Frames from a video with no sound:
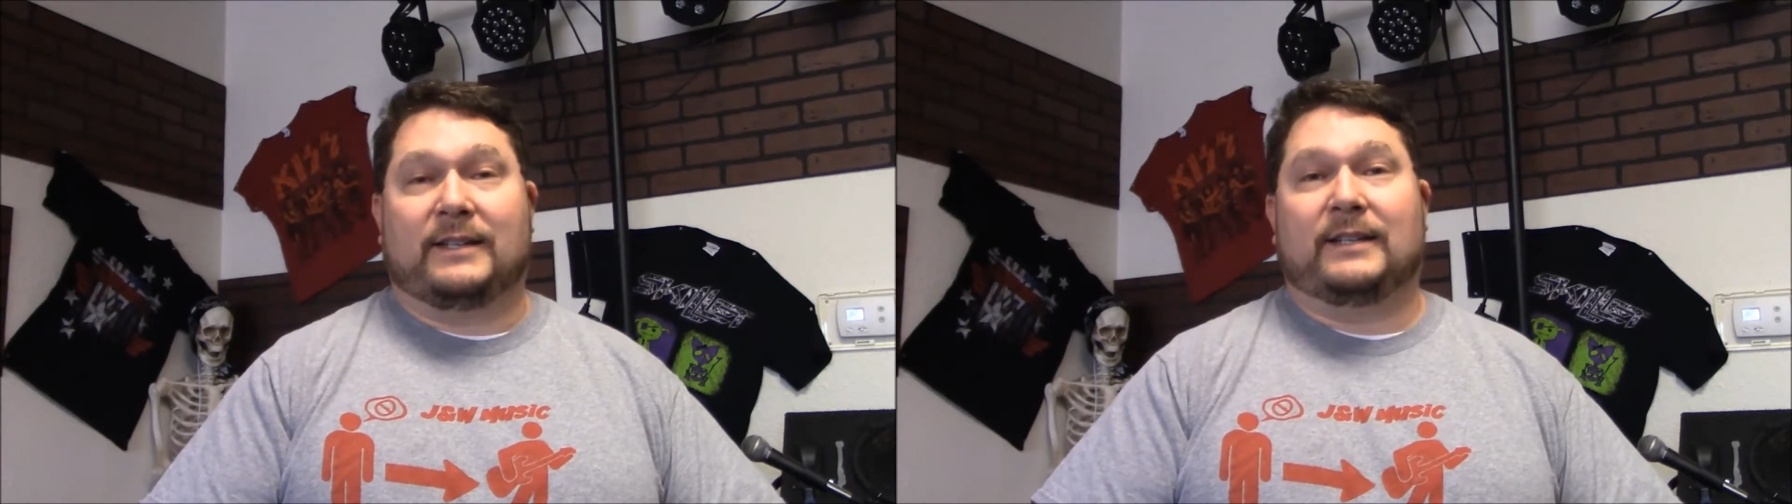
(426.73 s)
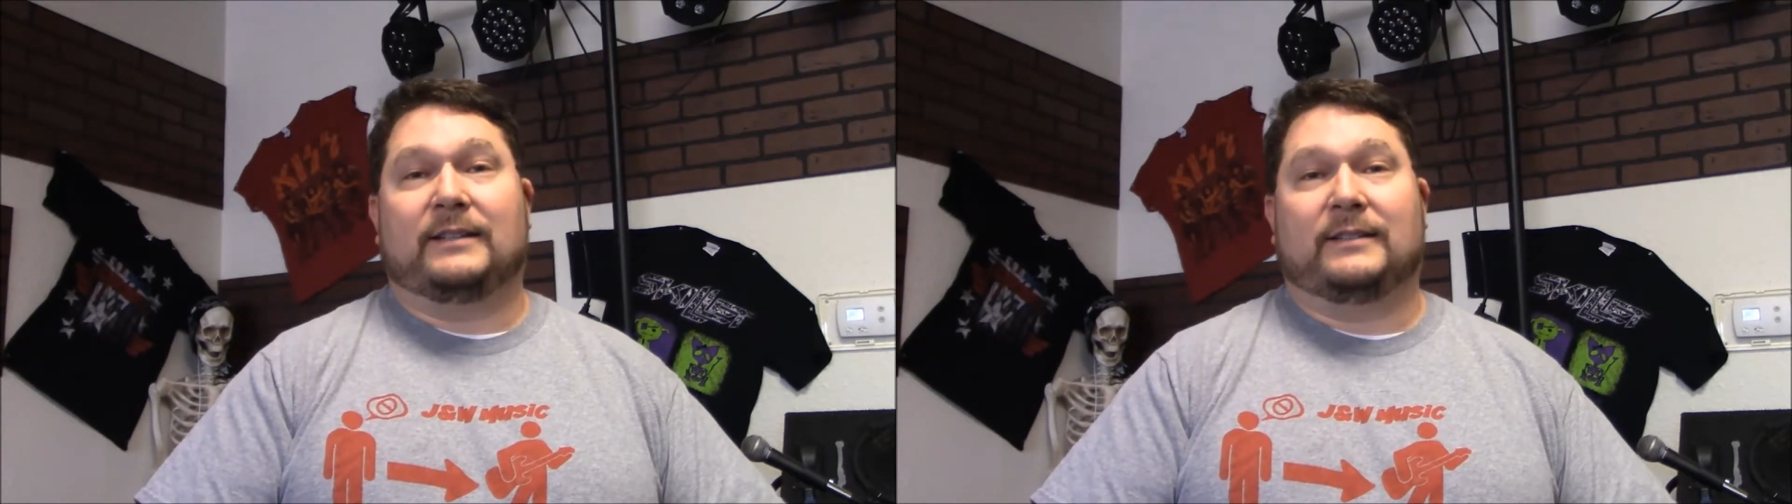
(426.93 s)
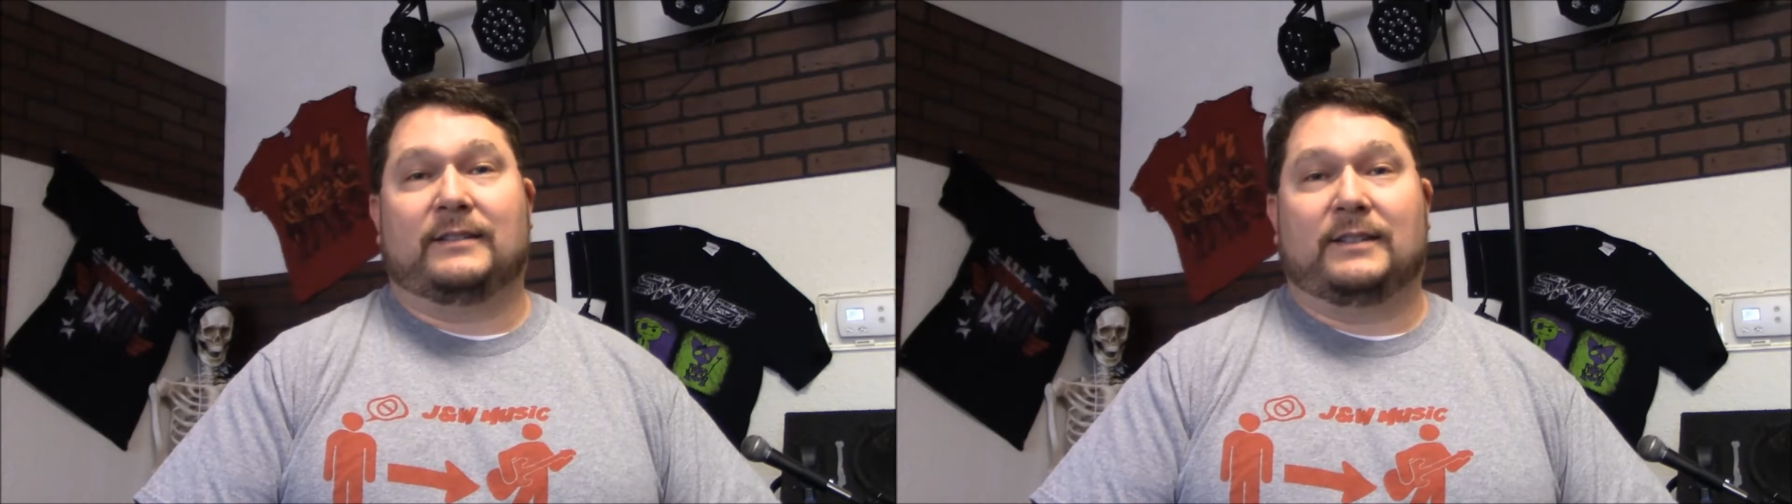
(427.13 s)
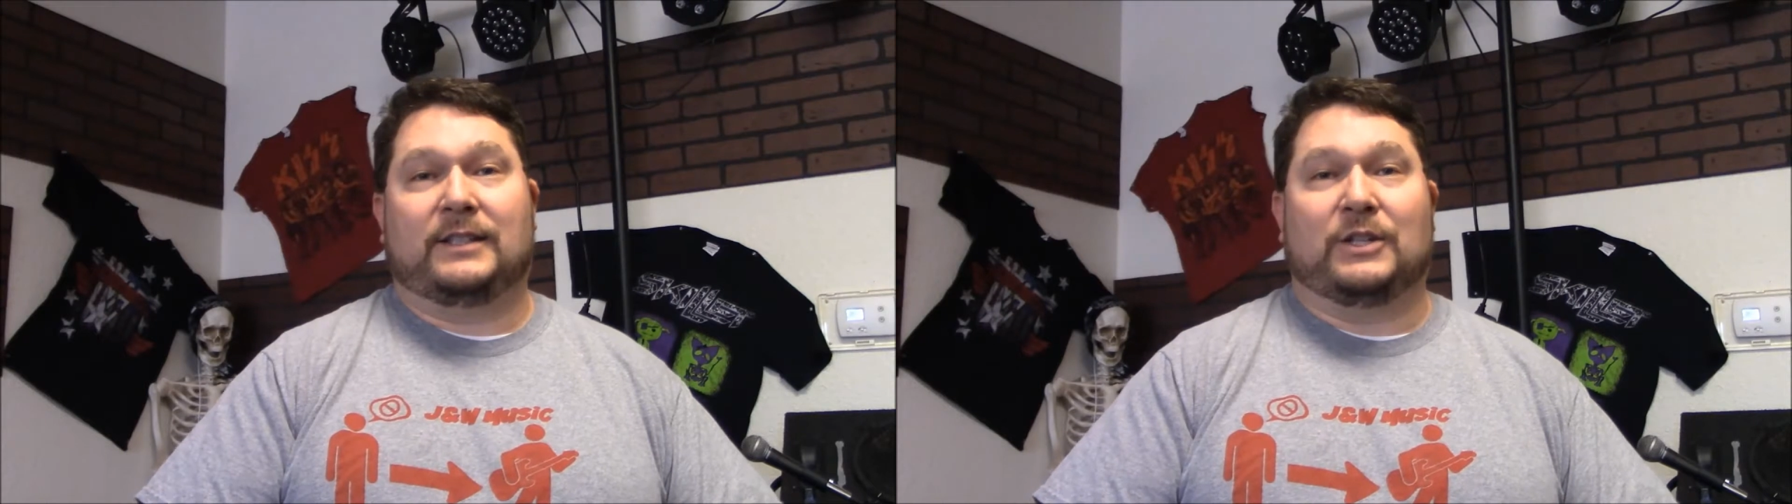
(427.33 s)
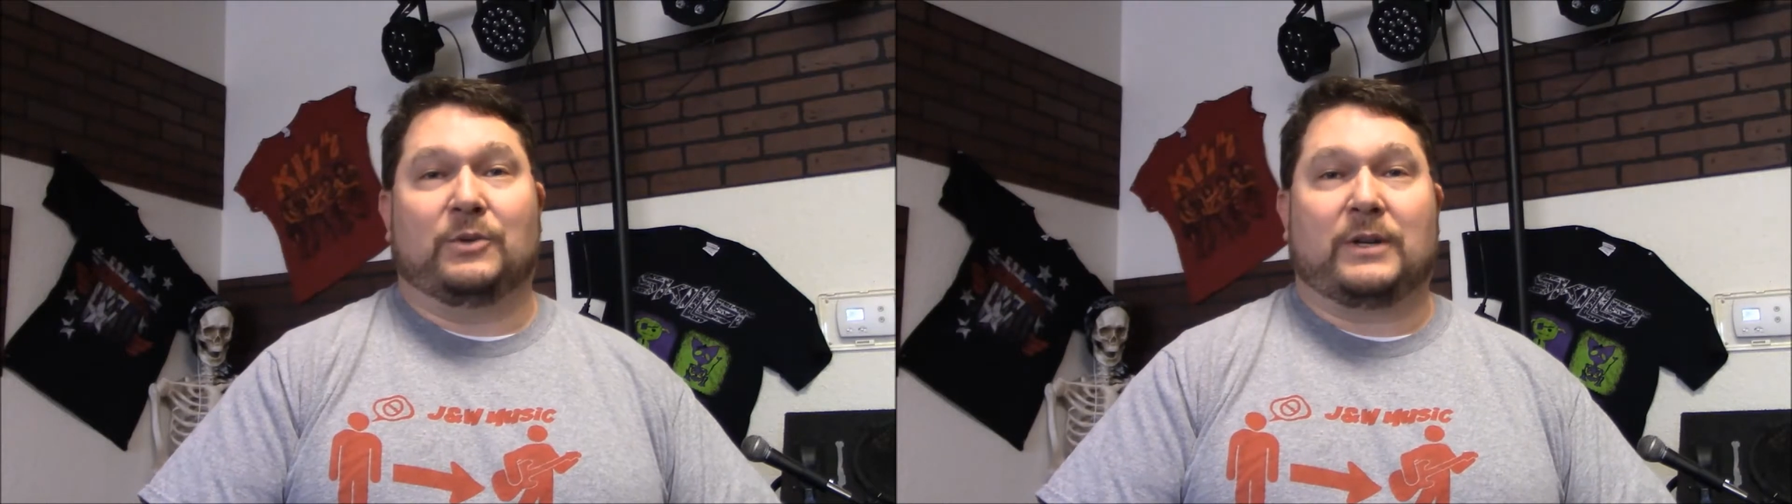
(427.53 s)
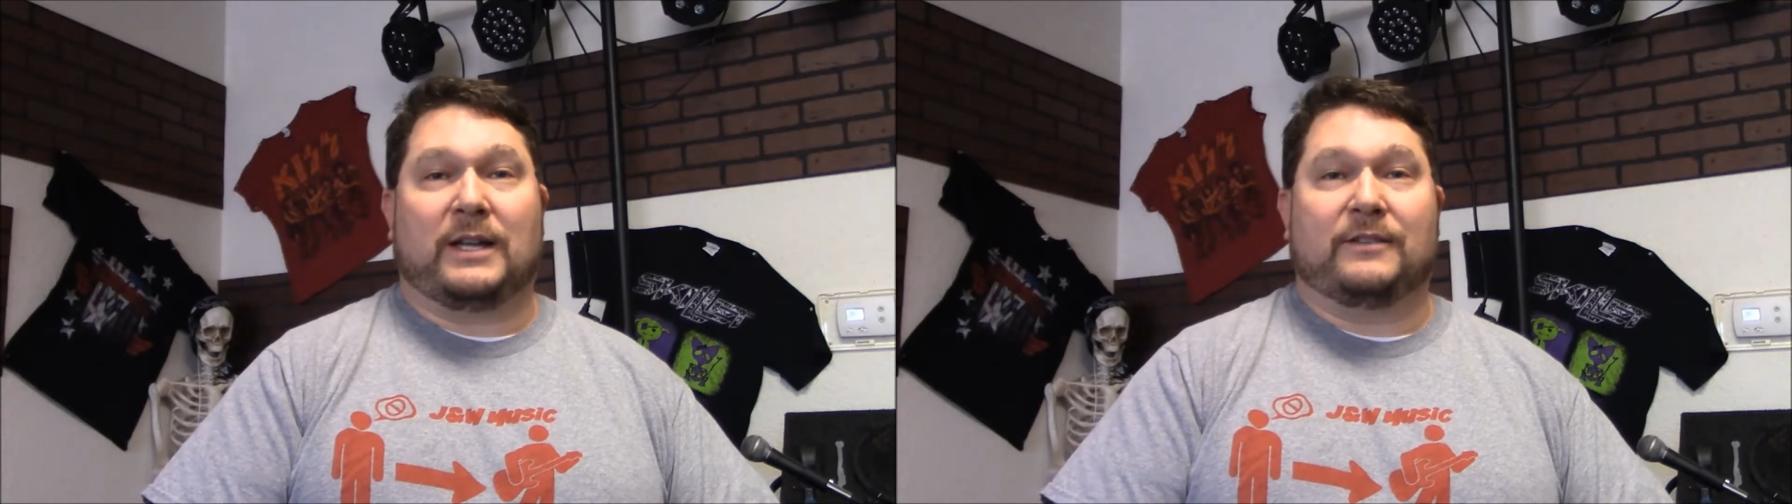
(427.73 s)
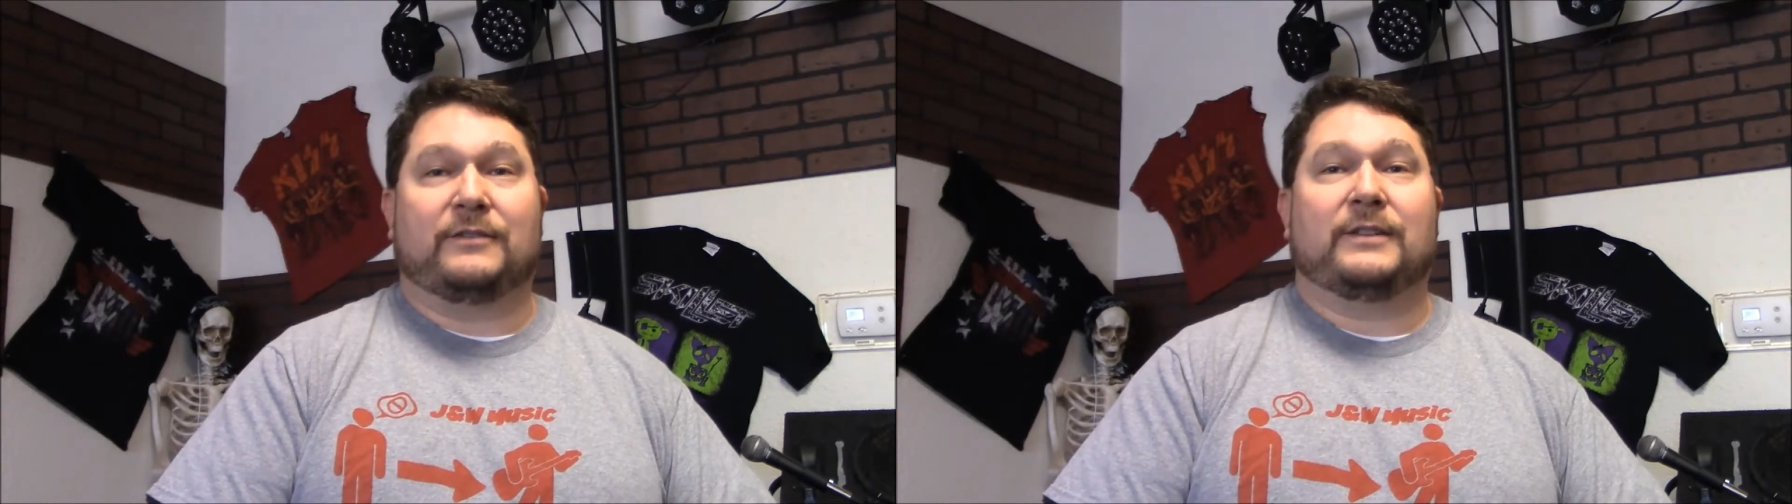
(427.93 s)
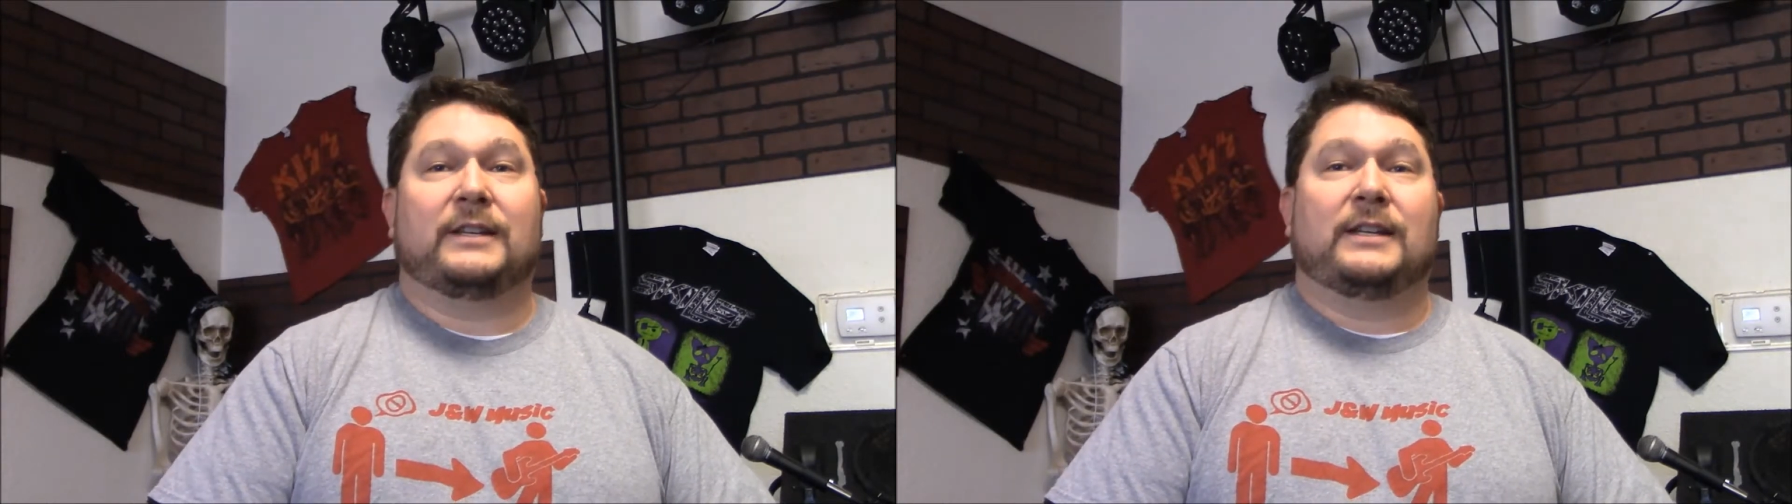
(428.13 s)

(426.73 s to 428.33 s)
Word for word: and you know, kind of